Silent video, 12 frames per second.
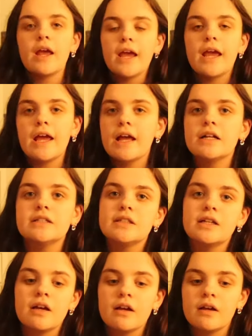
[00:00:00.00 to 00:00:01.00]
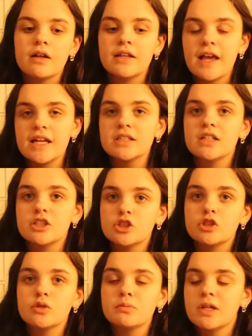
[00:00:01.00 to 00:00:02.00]
And yeah, actually, I
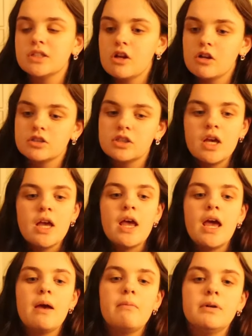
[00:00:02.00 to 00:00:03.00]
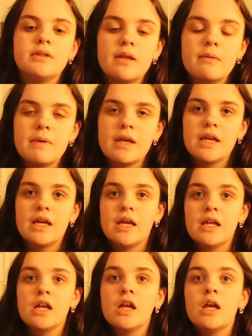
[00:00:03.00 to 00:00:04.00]
just threw my socks and put them
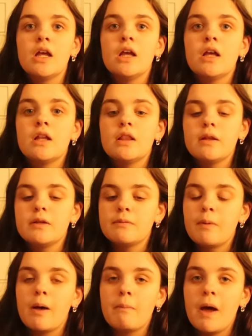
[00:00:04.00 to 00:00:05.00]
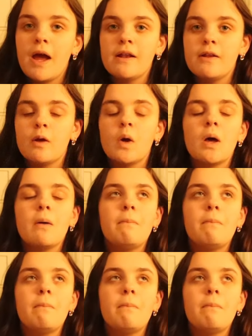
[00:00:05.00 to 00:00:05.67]
in the spot behind you.